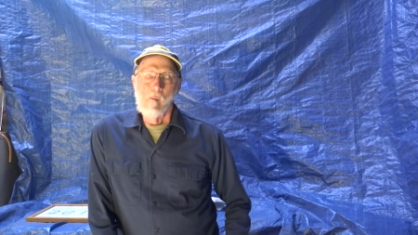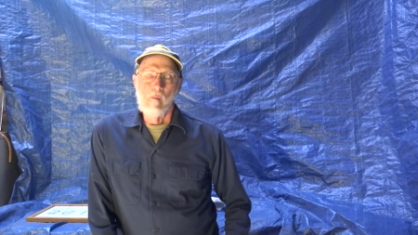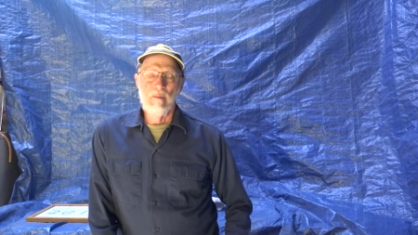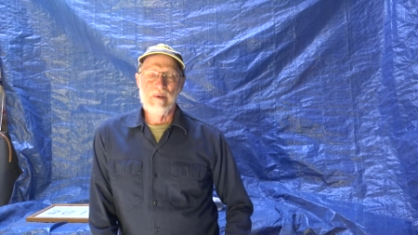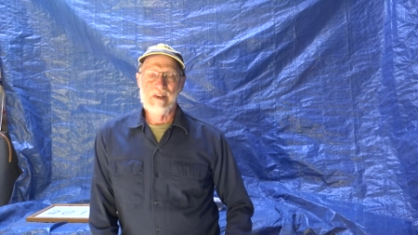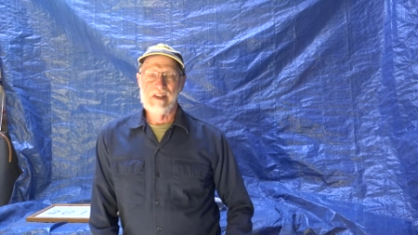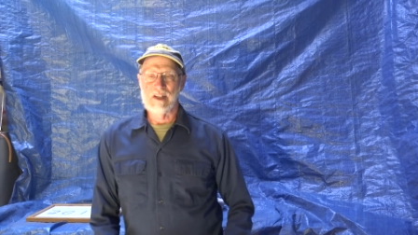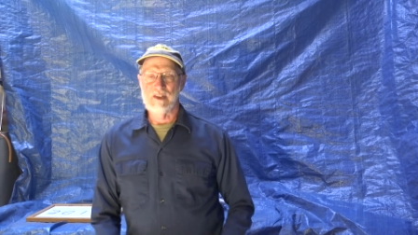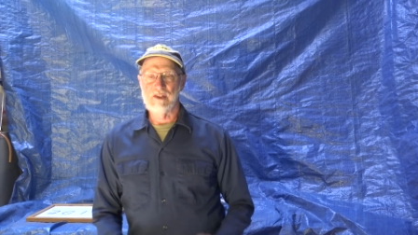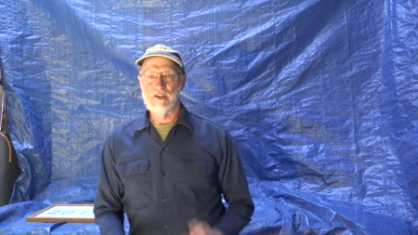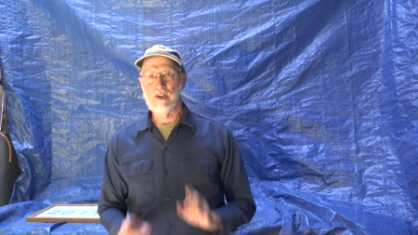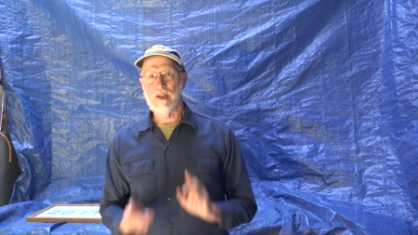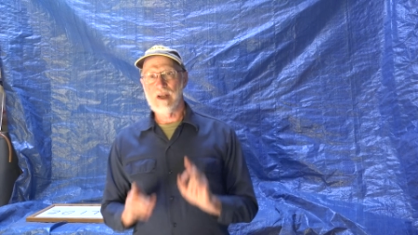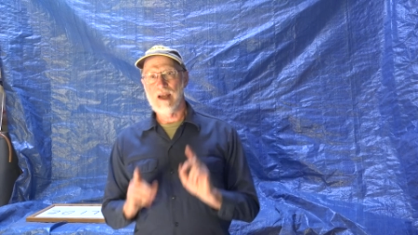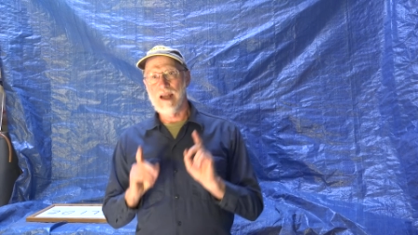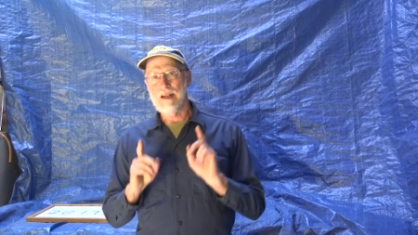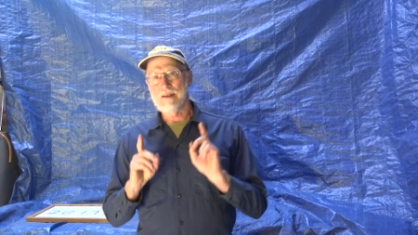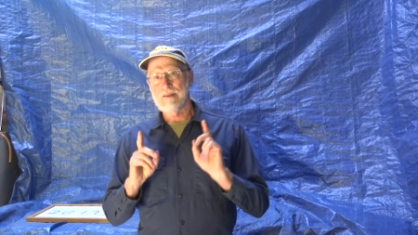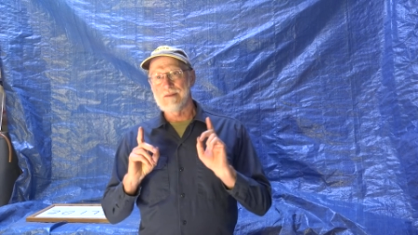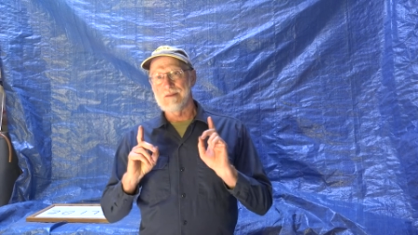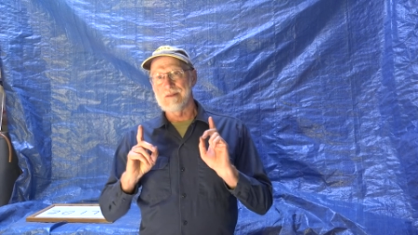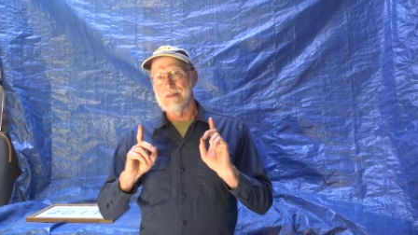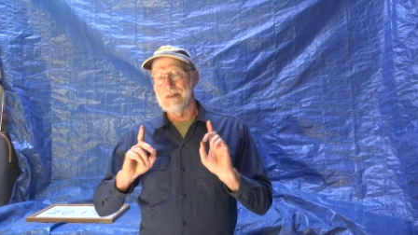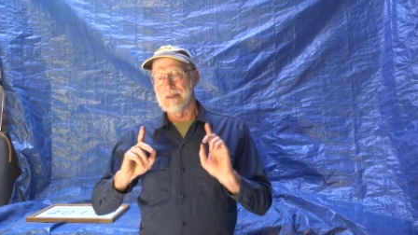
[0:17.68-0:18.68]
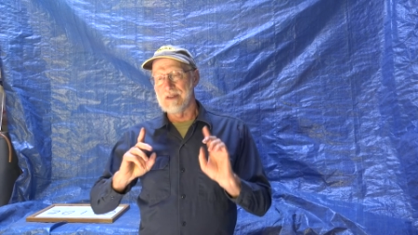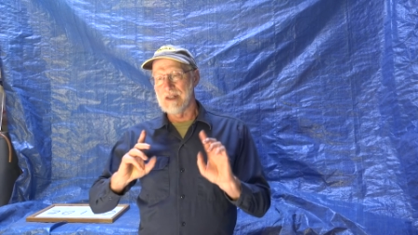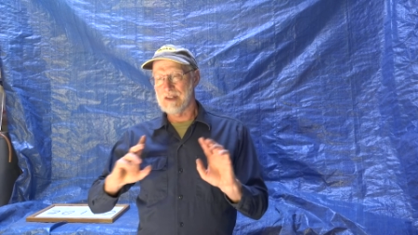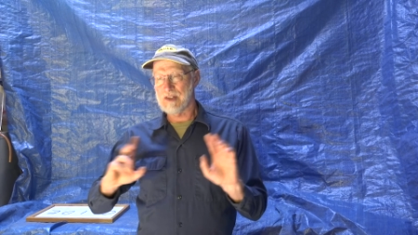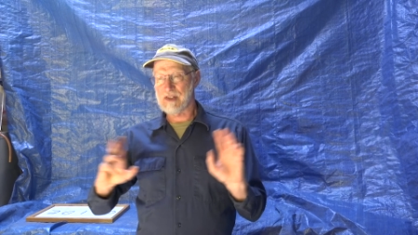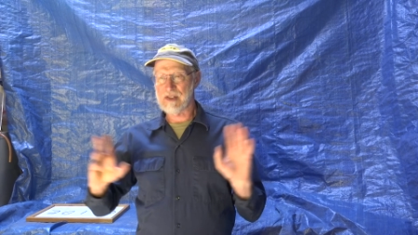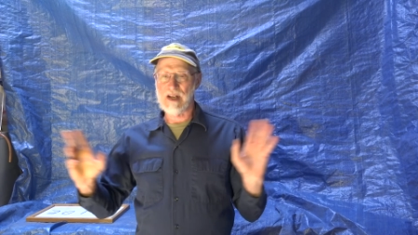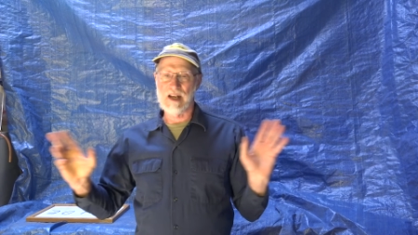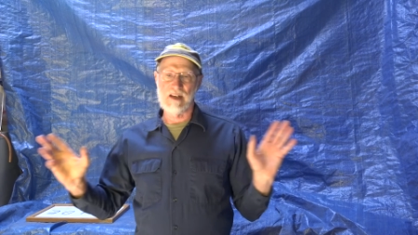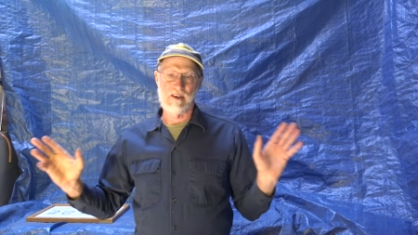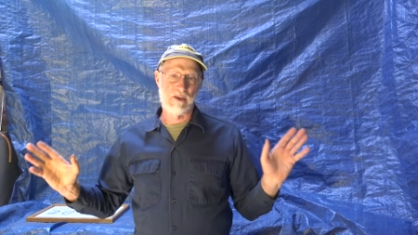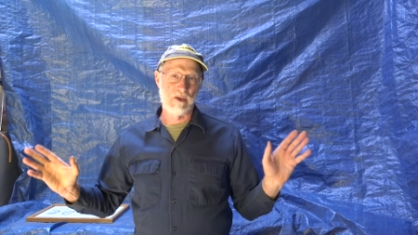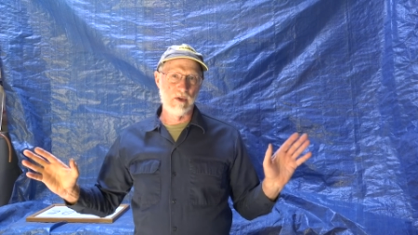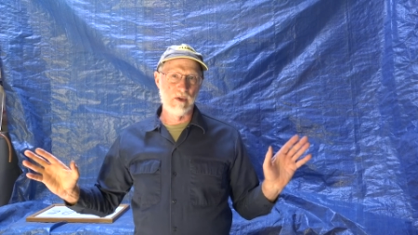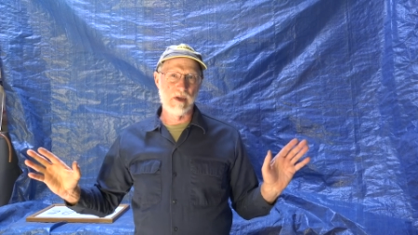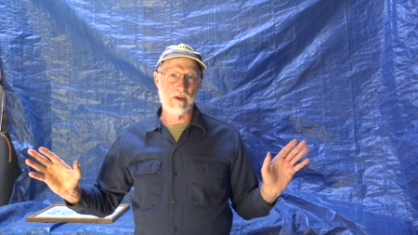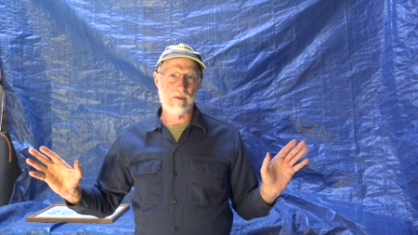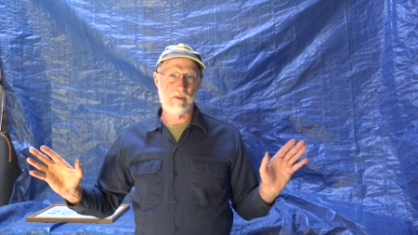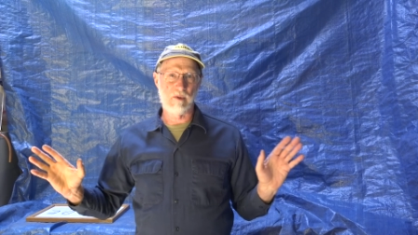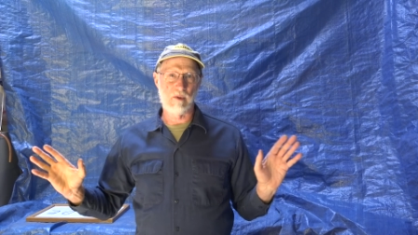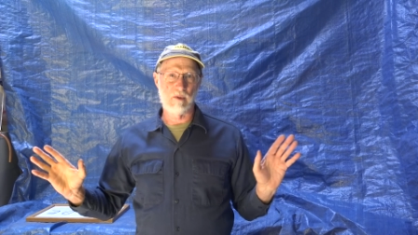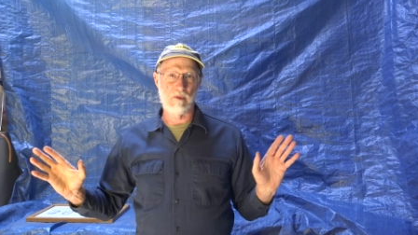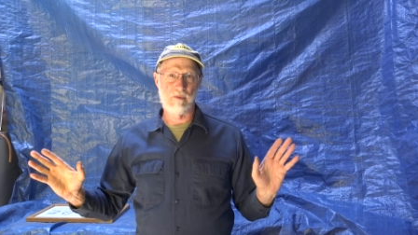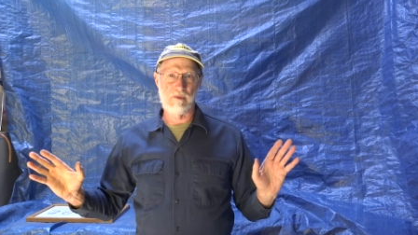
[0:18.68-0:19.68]
Because you got, let's say, two
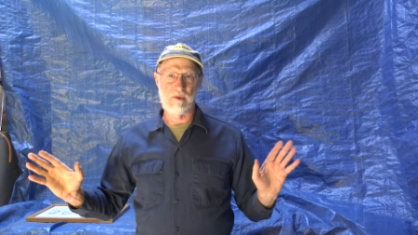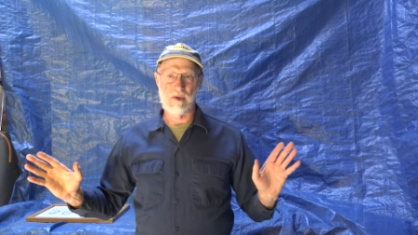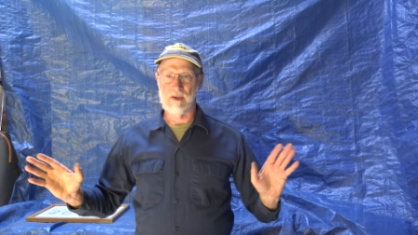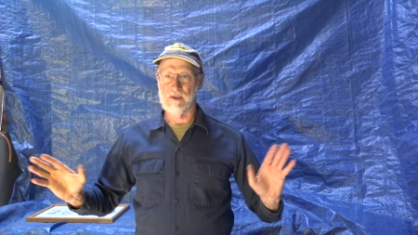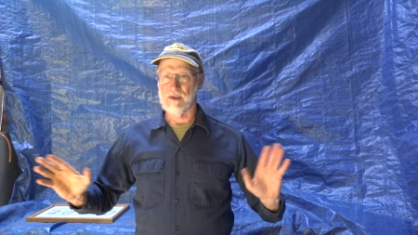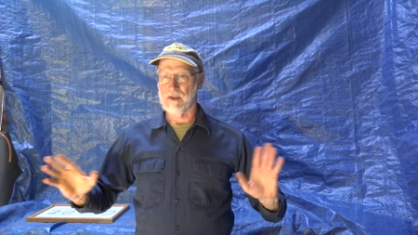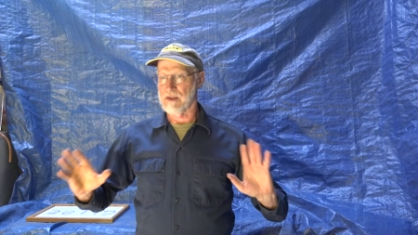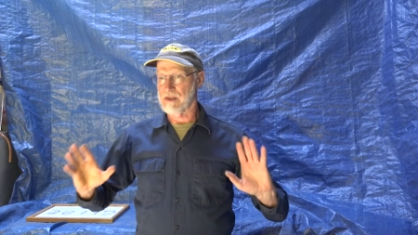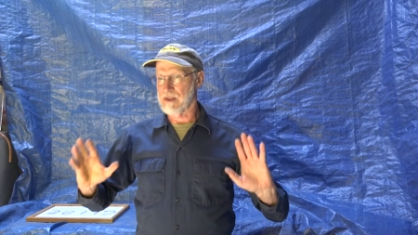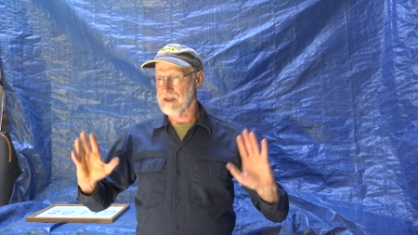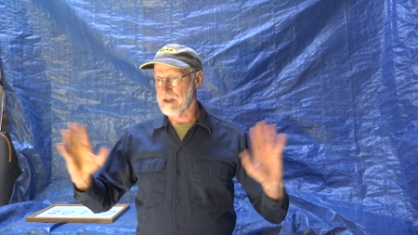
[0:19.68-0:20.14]
different refrigerants,